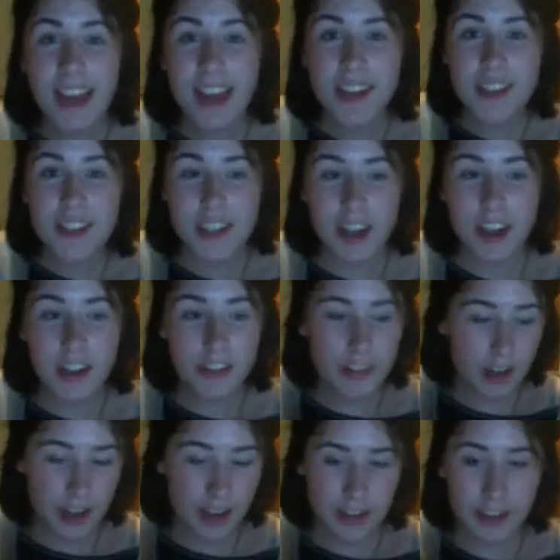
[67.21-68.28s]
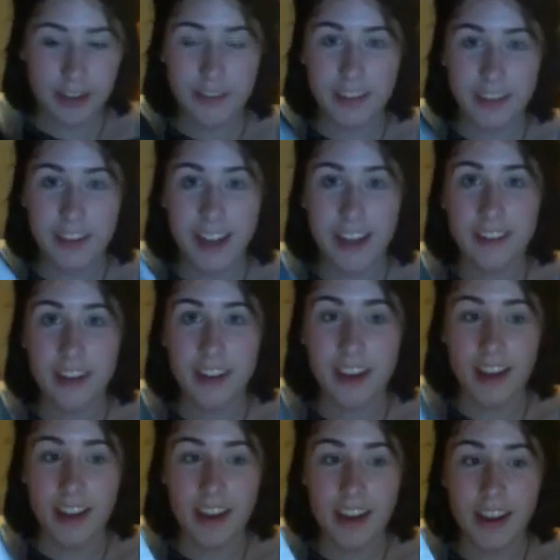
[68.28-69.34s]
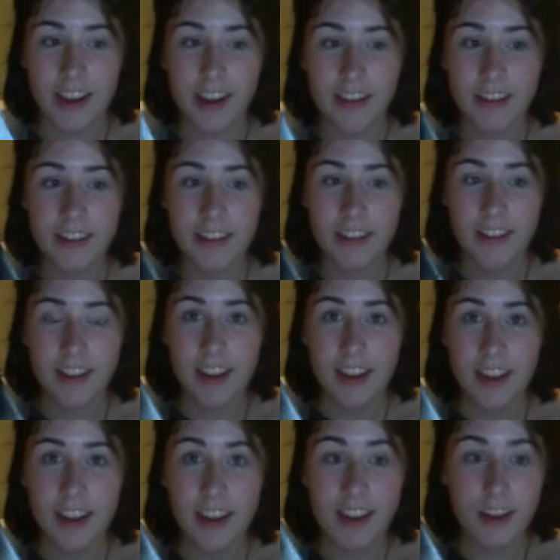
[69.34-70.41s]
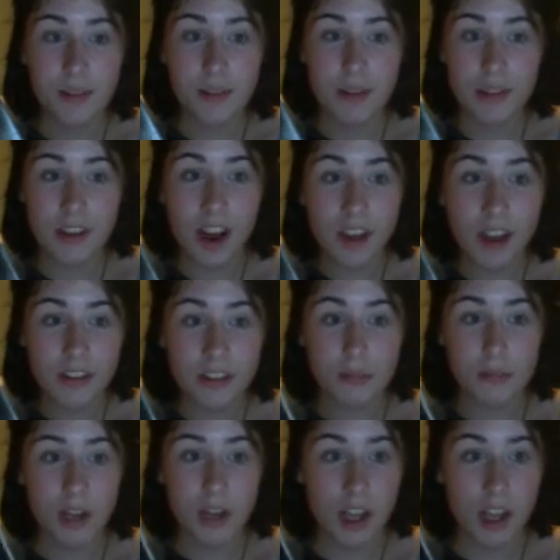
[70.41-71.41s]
I actually also got Looking for Alaska and it was awesome,